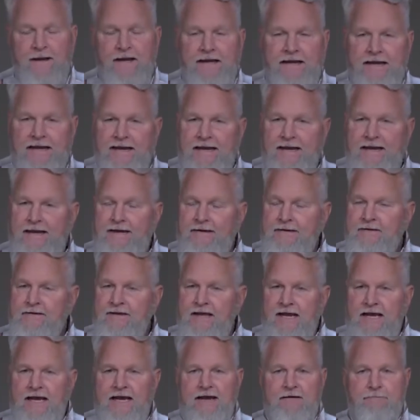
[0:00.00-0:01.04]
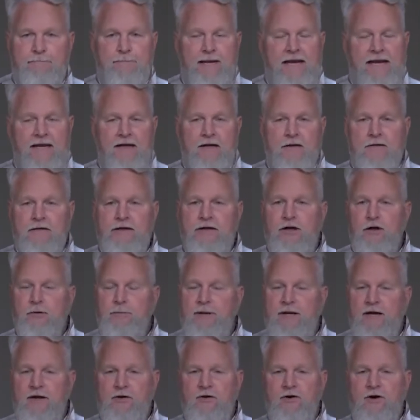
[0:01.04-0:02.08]
And they have made a little
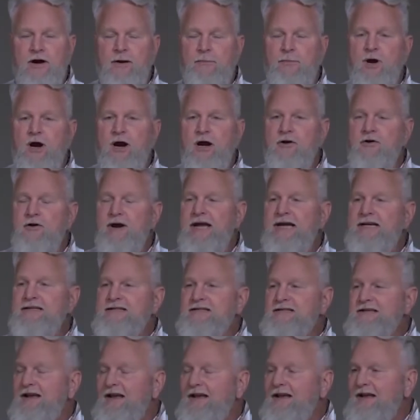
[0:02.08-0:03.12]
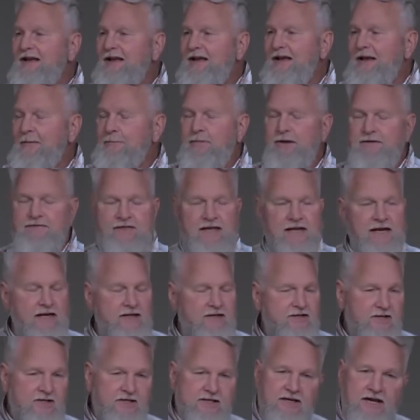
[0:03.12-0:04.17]
bit of progress, but then it
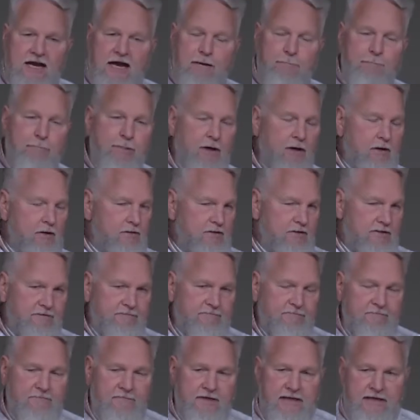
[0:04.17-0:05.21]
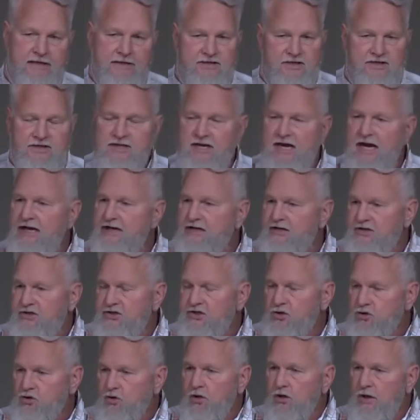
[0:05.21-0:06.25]
just got burnt. It just got
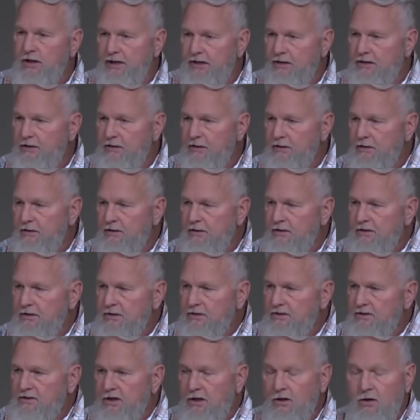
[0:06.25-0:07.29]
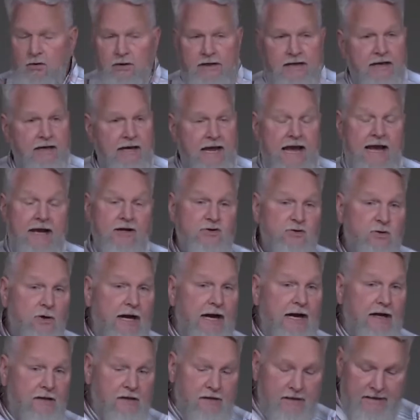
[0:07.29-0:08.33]
destroyed. So in
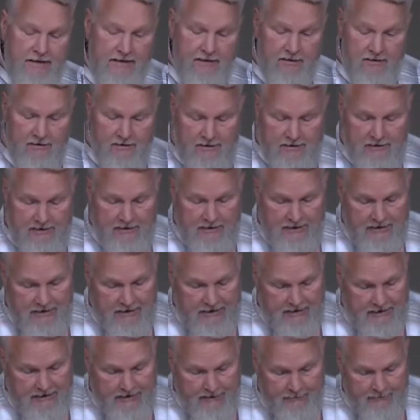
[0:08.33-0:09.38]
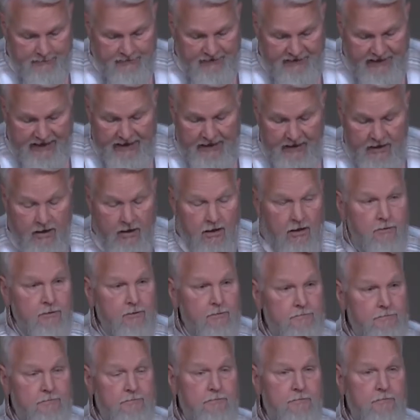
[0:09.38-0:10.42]
actuality, they are
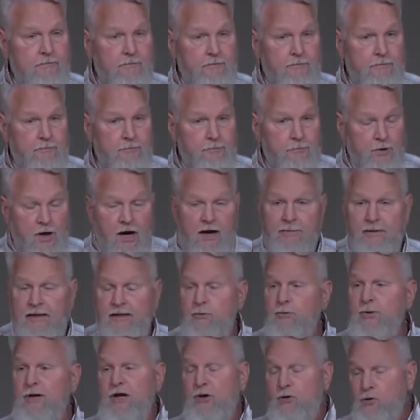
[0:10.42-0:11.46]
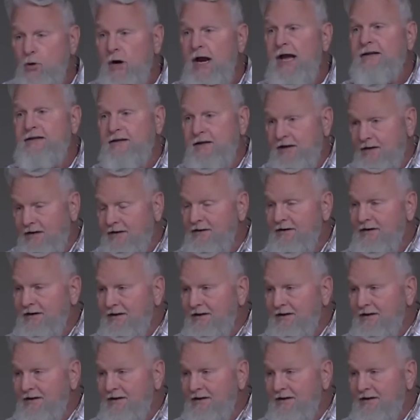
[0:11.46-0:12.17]
probably regretting